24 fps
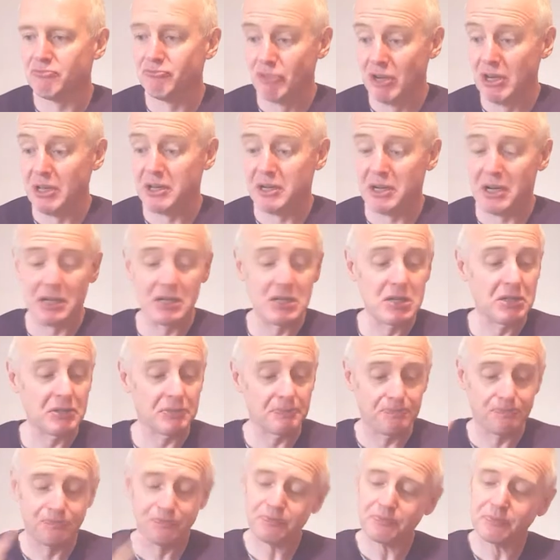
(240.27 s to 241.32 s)
really nice.
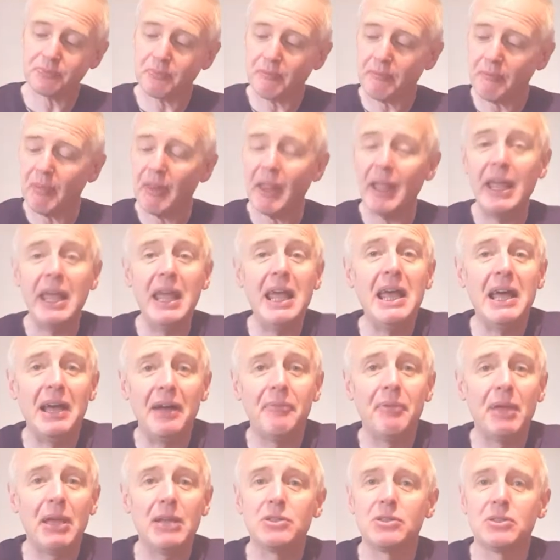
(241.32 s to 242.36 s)

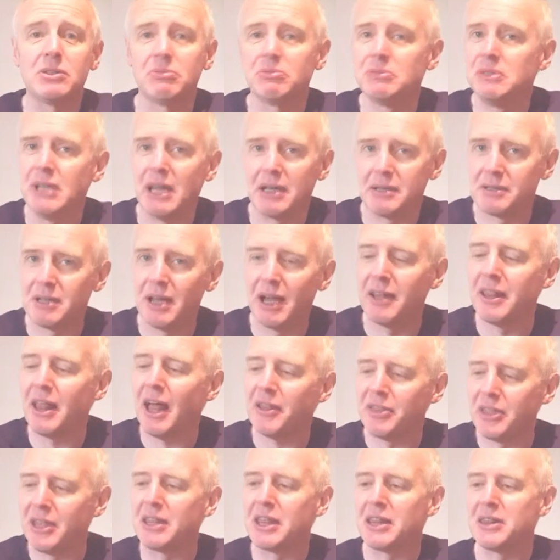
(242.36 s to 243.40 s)
Here,
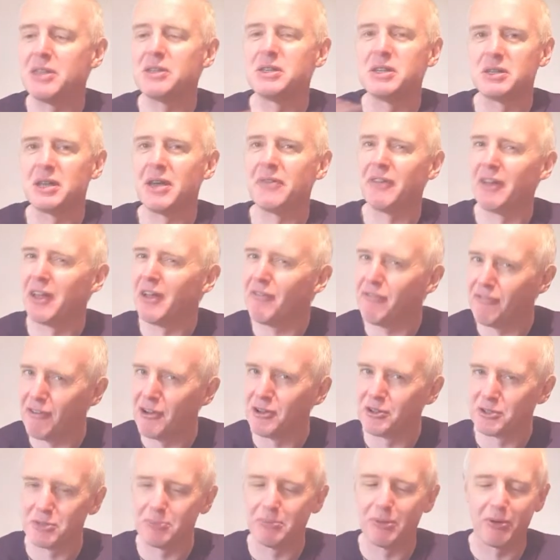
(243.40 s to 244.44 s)
I think this is definitely a
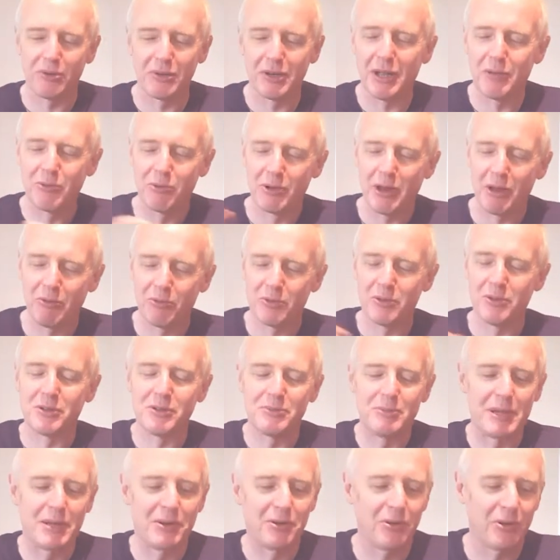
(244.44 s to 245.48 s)
first bottle. I
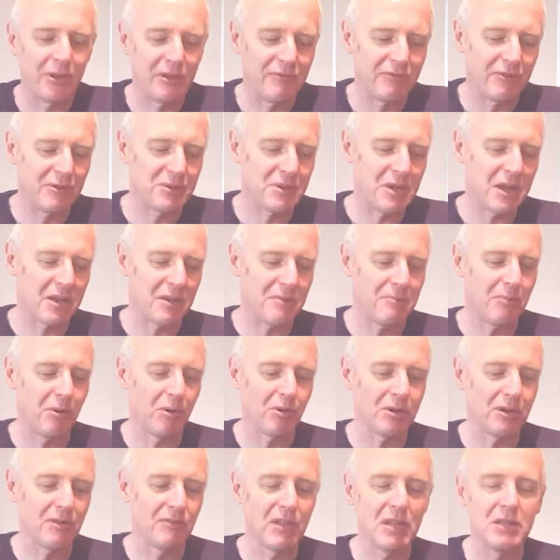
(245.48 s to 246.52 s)
wouldn't be calling for a second
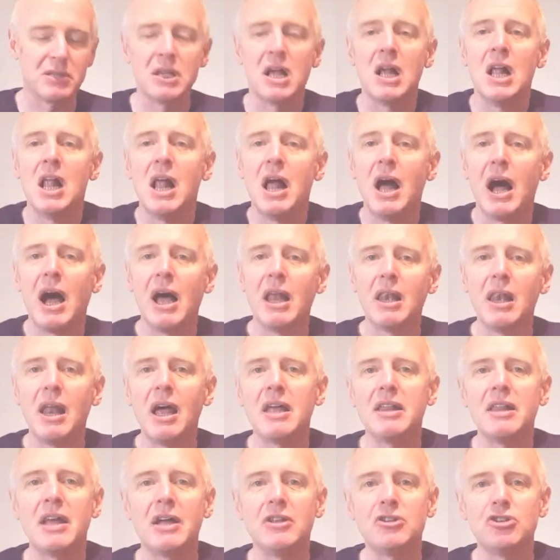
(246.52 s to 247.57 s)
bottle of this. I
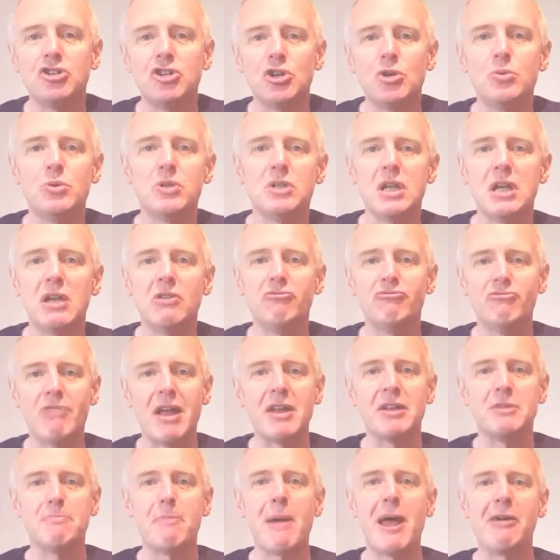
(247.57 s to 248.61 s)
like that juicy
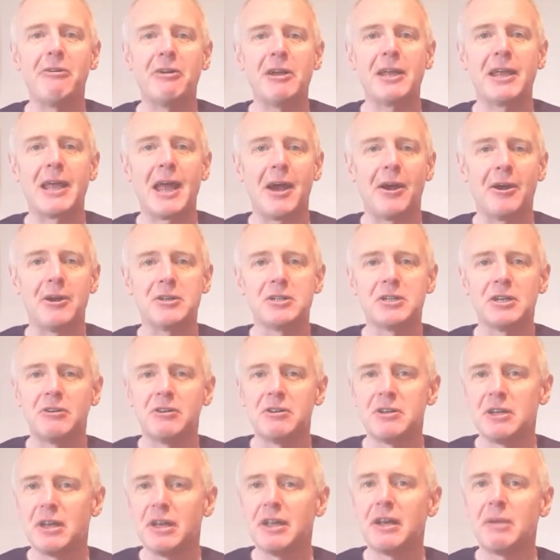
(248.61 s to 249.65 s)
red berry character
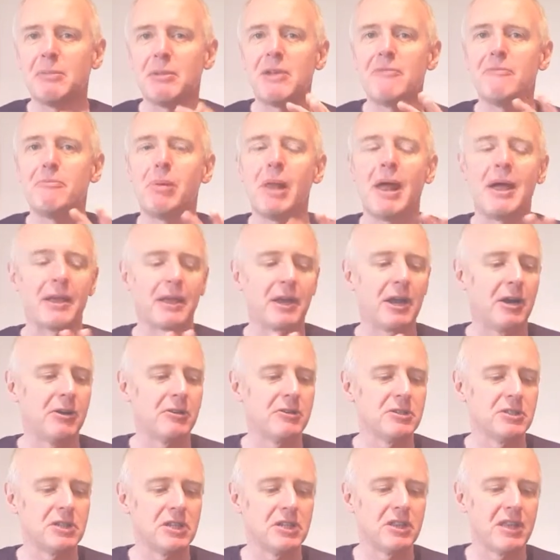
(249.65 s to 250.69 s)
and a little bit of black
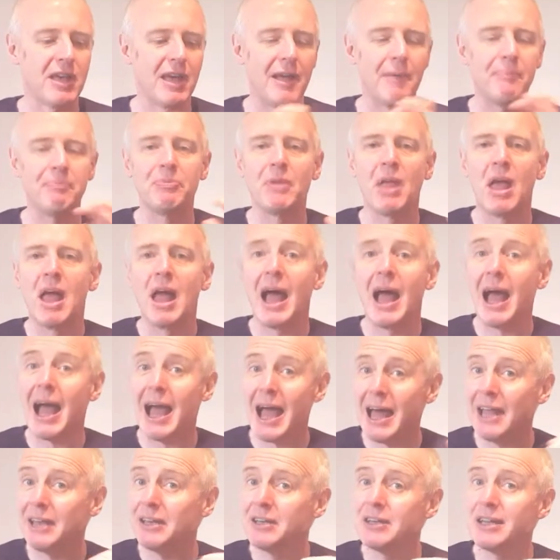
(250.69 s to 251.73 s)
currant in there.
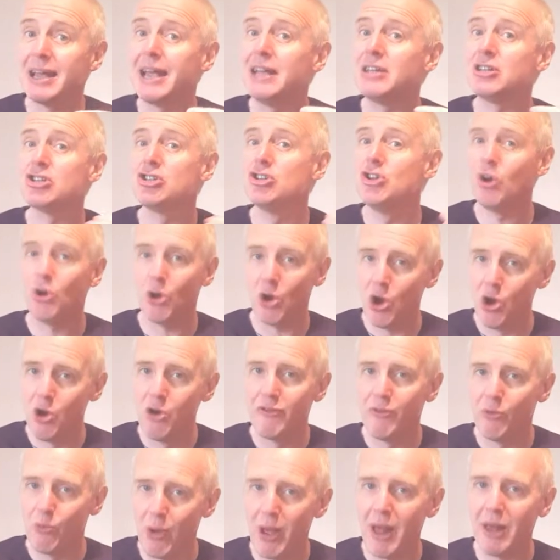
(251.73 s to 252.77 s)
And it's not
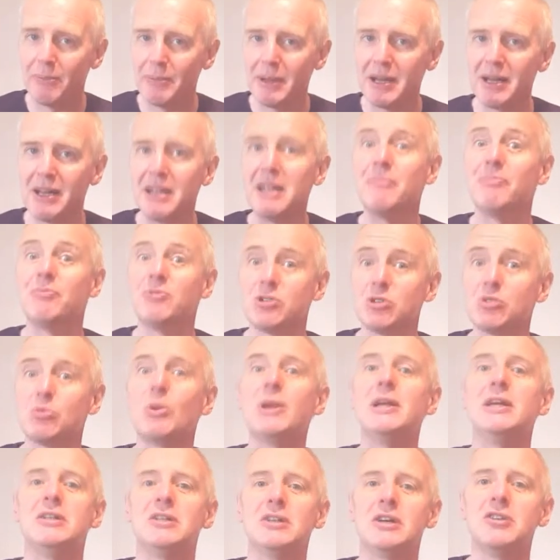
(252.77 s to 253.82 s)
overwhelmingly
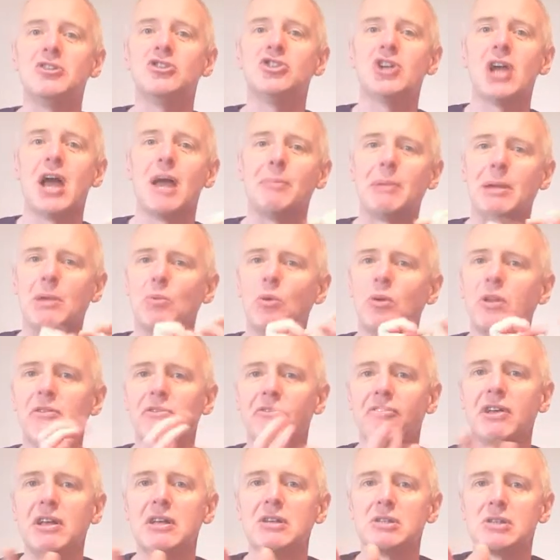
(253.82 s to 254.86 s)
sweet and jammy. What it
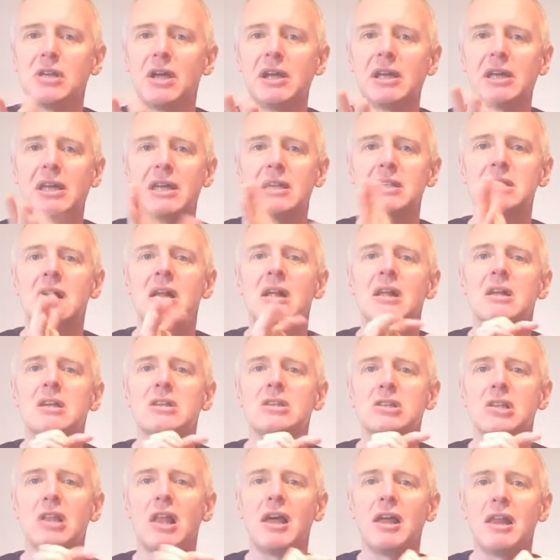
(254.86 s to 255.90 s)
feels like is
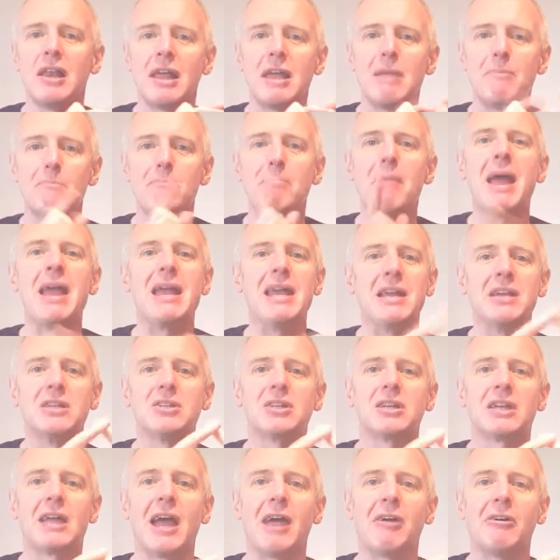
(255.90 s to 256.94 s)
slightly
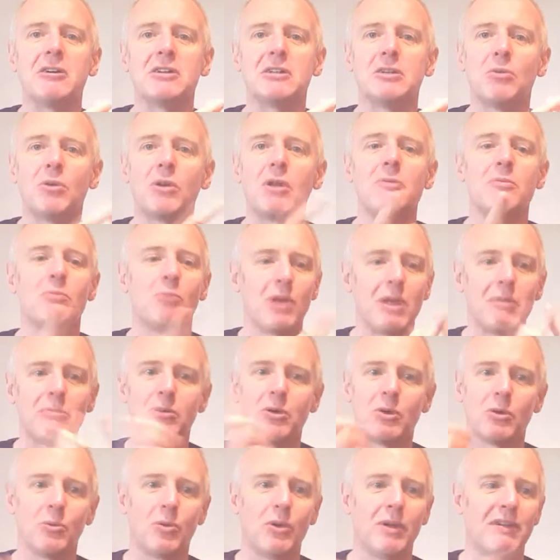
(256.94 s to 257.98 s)
baked character. When
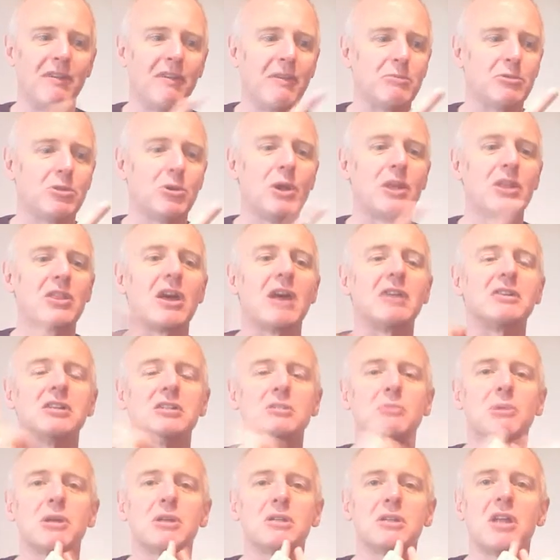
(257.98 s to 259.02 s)
I'm doing that,
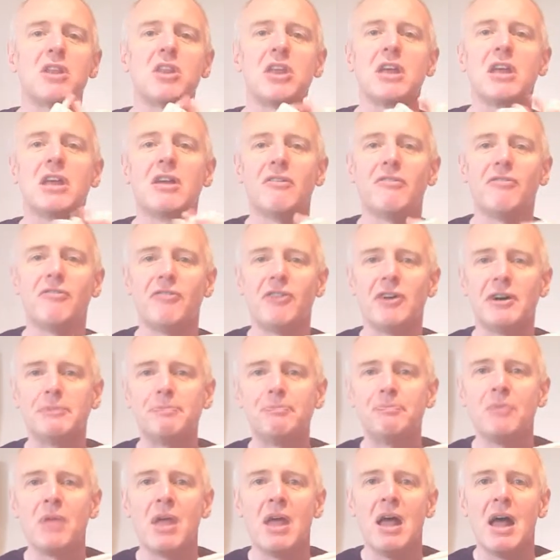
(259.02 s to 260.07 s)
it's because I think
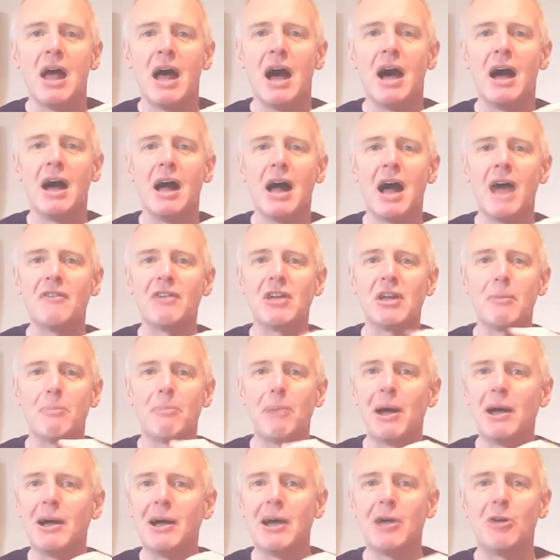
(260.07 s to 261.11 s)
of having a
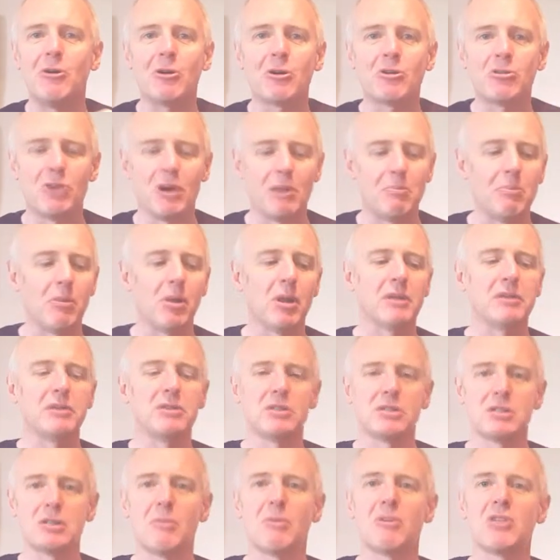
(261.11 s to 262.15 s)
pie or a crumble
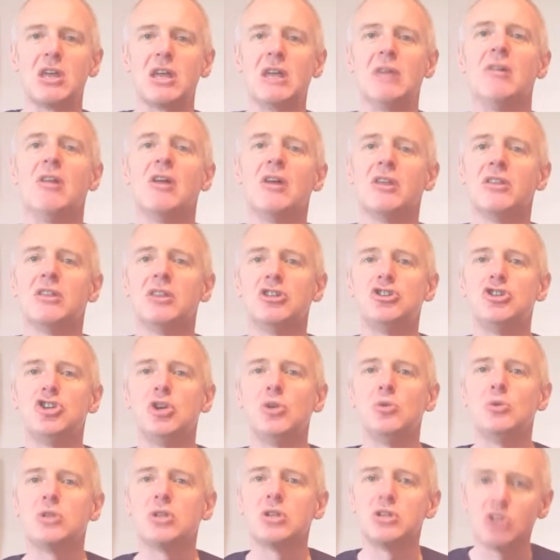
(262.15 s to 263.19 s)
and some of the
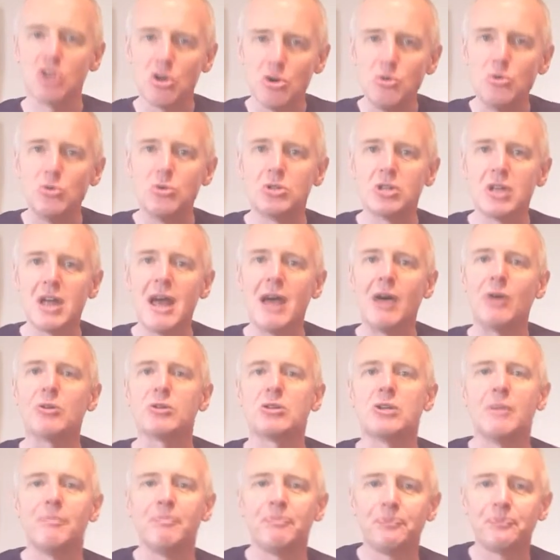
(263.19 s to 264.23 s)
juice has oozed
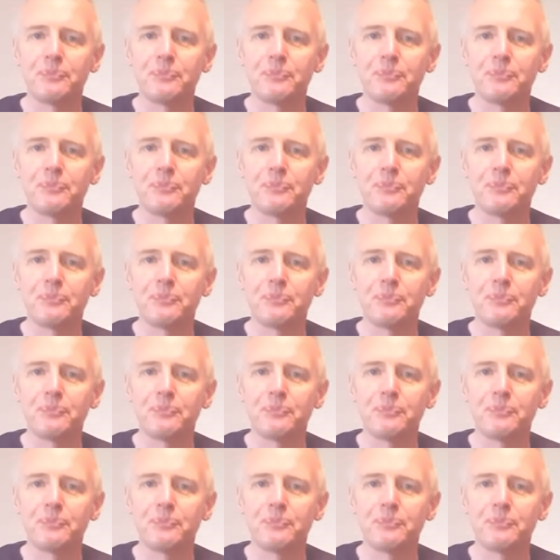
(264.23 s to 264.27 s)
out